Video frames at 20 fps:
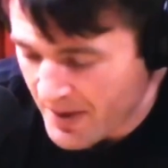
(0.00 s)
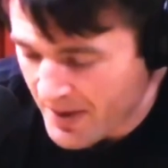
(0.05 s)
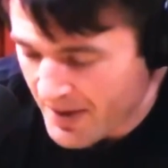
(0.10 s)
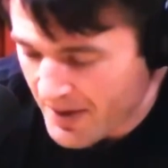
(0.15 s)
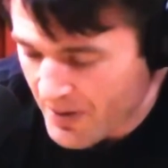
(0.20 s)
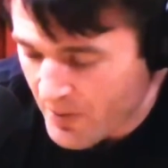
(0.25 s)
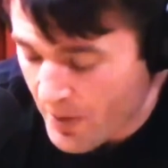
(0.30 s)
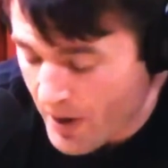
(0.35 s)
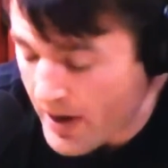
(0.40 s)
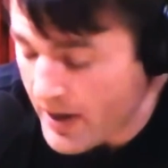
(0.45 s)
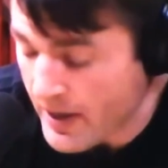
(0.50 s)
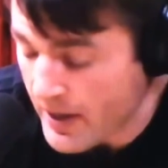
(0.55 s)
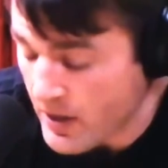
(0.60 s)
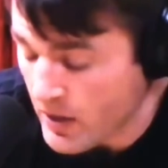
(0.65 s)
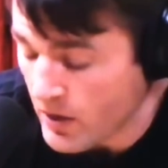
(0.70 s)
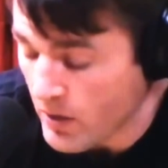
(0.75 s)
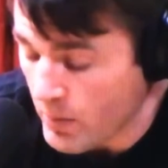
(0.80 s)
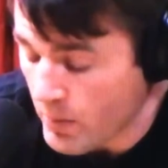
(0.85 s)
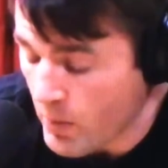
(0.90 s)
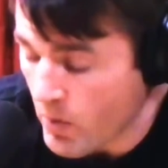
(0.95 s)
Ran into
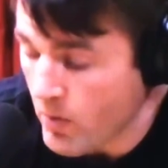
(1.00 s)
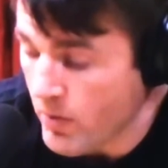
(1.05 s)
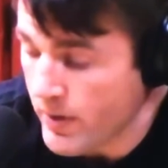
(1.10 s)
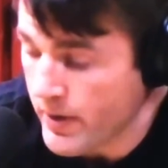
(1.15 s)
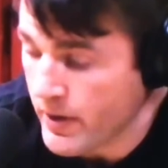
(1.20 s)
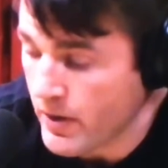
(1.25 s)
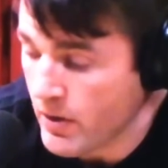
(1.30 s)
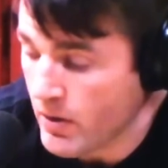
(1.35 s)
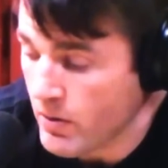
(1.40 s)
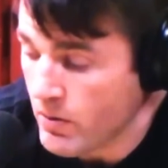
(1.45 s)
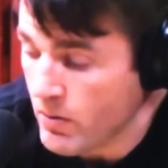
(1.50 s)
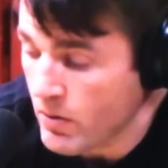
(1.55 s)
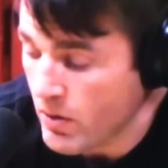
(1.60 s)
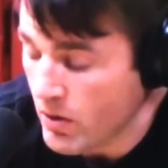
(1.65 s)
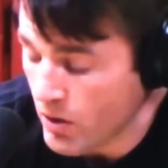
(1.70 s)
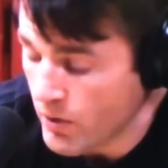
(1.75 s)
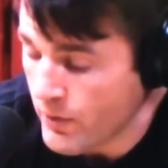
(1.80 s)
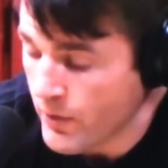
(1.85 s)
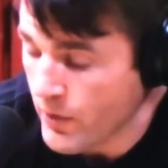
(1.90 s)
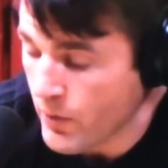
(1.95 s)
Laborio
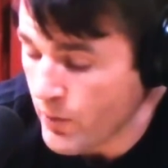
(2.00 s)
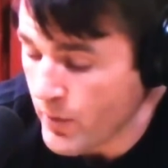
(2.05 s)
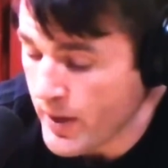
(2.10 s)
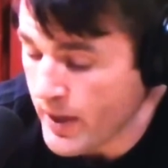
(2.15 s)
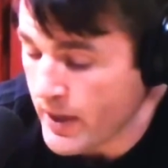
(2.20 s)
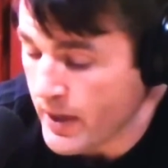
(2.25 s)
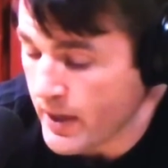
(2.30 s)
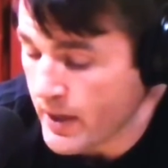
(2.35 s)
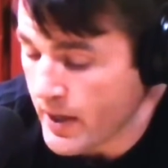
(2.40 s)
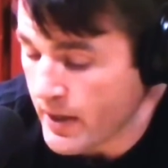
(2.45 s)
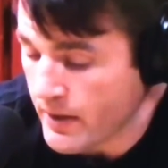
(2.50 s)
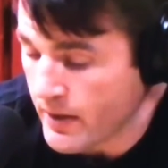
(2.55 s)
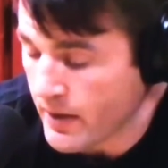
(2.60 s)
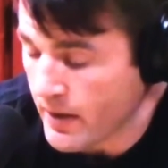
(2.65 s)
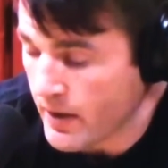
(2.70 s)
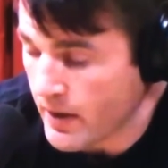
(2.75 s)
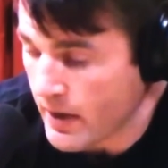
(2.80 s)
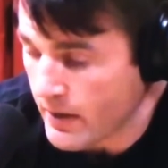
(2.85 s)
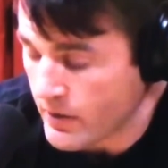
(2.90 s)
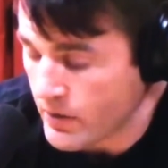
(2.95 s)
over the weekend at
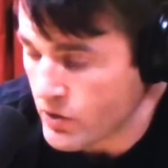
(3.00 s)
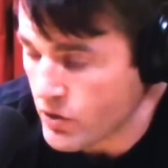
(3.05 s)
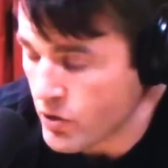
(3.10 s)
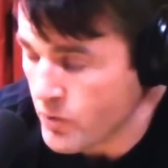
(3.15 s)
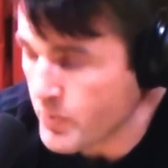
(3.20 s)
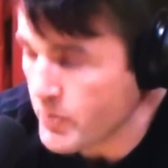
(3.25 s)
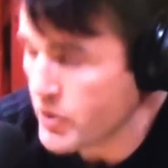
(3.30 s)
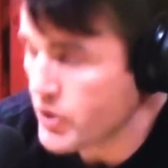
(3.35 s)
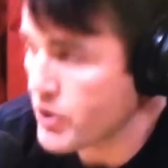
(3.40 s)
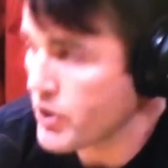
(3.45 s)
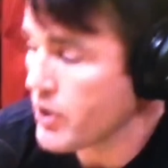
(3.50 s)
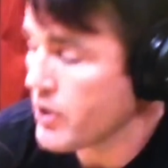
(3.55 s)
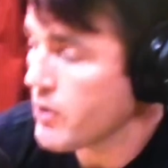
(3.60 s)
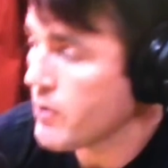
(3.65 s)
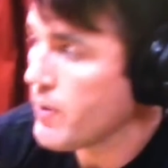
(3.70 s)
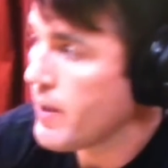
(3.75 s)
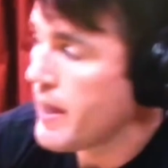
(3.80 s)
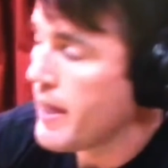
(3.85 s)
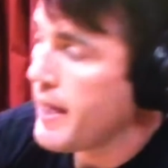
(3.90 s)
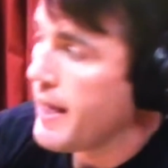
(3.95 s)
the Super
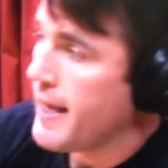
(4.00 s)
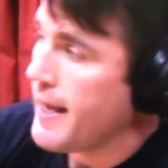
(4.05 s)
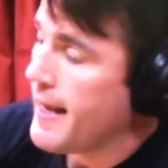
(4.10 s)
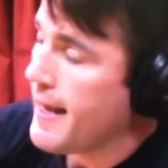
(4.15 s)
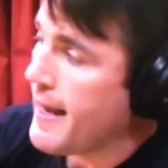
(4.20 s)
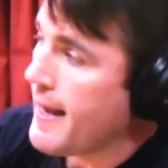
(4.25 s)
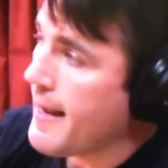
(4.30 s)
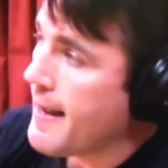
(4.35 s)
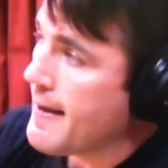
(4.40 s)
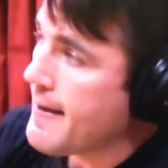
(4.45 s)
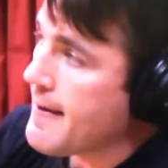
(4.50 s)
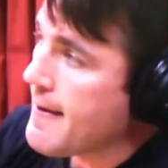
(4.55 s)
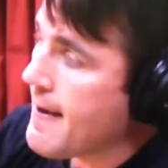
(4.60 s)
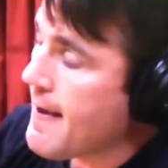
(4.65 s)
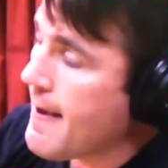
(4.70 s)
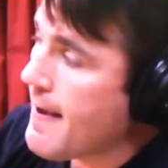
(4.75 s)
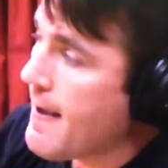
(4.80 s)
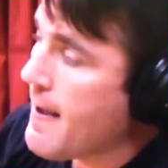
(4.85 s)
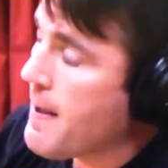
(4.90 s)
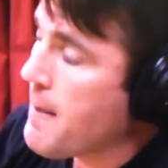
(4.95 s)
Show. And
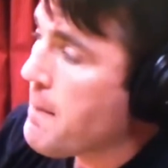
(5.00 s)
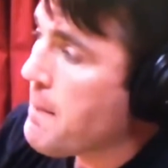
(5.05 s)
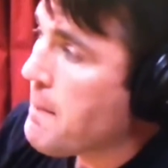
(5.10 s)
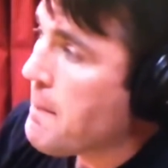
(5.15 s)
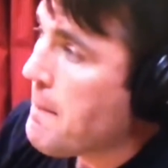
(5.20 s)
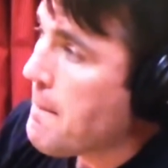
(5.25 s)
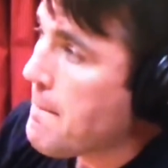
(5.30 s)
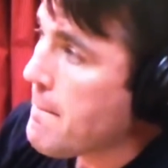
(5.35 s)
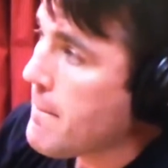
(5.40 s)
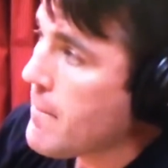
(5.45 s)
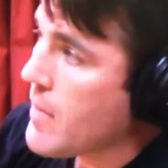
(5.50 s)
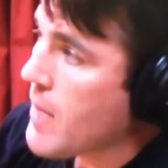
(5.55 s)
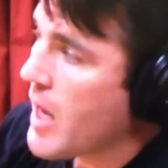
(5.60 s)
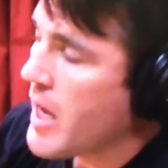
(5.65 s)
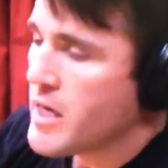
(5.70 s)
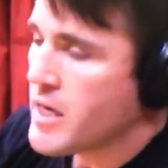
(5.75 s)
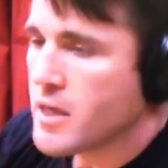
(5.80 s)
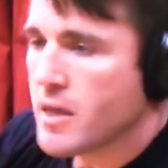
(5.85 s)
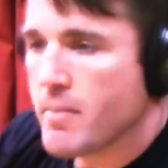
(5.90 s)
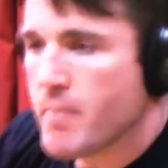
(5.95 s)

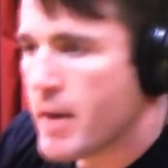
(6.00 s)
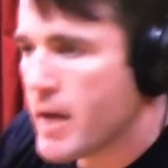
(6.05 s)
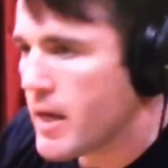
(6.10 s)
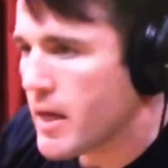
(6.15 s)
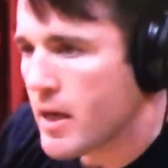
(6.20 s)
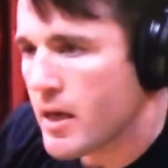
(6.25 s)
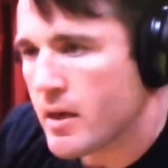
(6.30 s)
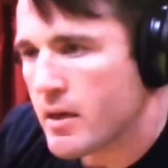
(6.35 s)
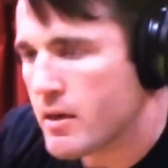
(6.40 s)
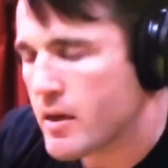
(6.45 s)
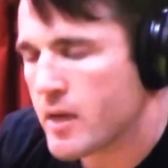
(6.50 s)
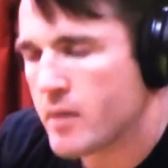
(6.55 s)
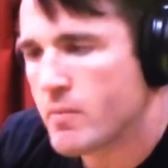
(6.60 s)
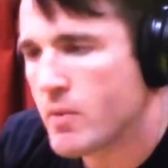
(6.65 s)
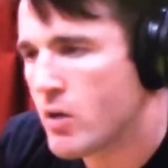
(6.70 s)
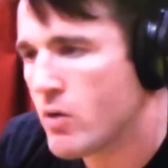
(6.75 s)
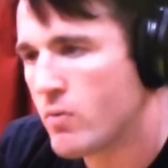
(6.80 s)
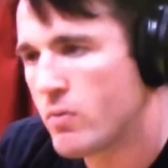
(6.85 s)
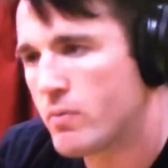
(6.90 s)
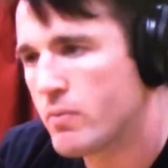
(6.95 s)
he said, man, King
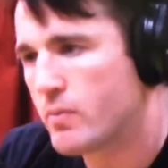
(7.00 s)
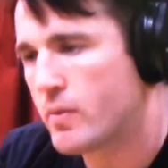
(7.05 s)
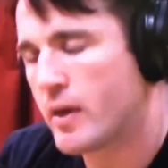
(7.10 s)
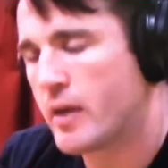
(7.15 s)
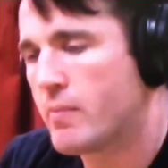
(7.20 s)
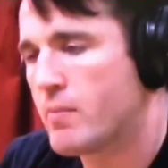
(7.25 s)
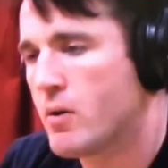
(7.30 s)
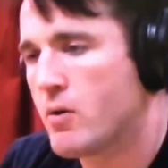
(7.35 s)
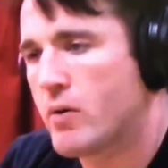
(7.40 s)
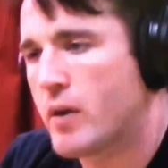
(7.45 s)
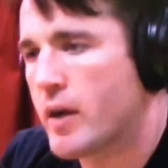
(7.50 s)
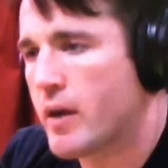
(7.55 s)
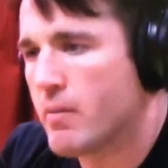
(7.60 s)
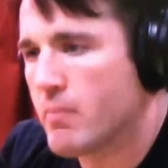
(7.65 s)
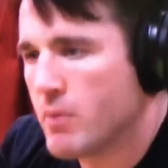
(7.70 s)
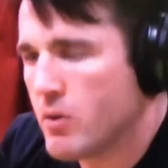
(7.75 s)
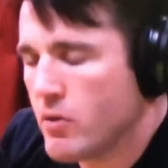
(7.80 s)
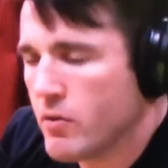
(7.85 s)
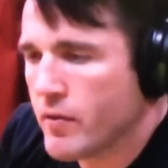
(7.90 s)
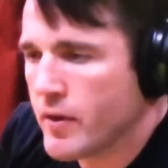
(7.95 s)
Mo can't
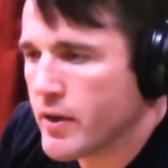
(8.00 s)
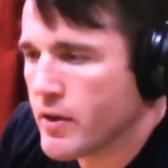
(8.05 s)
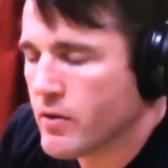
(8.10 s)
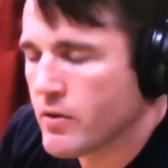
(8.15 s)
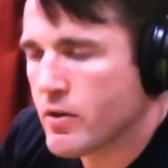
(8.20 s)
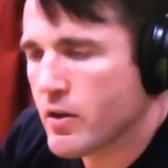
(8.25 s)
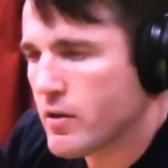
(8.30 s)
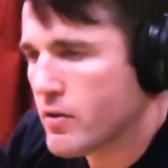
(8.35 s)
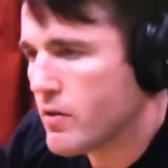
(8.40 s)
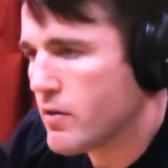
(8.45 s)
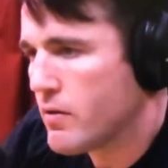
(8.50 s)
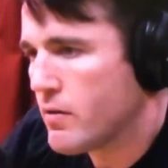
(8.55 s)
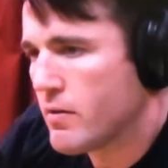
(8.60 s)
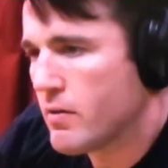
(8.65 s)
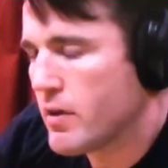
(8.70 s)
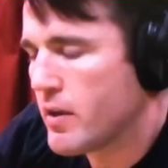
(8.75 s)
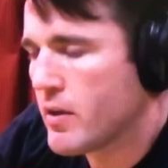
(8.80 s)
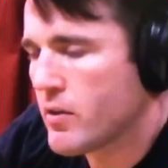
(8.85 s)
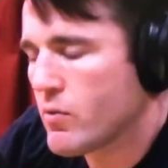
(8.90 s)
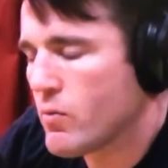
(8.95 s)
move. He just doesn't
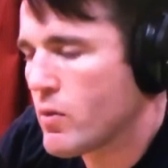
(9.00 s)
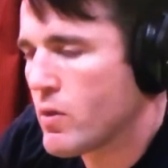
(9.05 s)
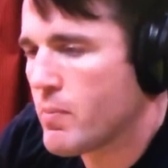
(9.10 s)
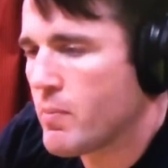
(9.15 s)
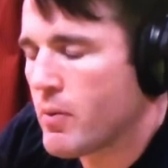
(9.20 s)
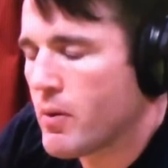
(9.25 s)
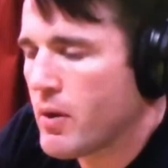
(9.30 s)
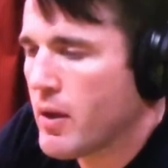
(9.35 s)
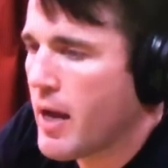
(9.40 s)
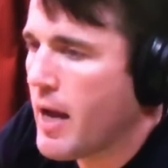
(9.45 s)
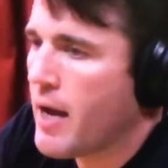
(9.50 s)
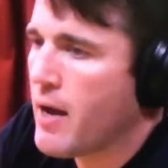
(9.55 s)
want to pull out.